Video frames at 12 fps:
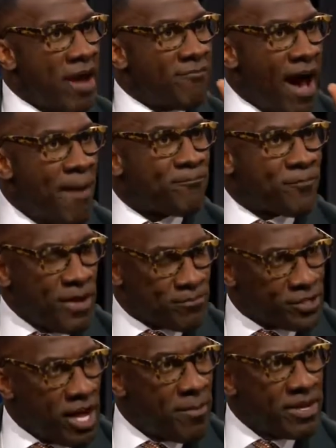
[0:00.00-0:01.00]
I'm
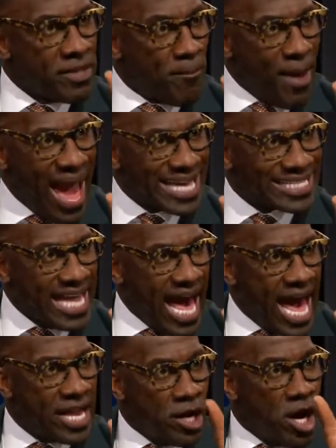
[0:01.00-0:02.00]
filming the
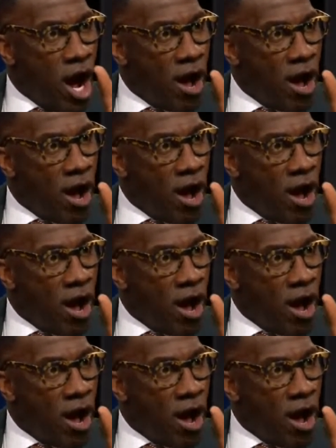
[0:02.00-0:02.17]
backside of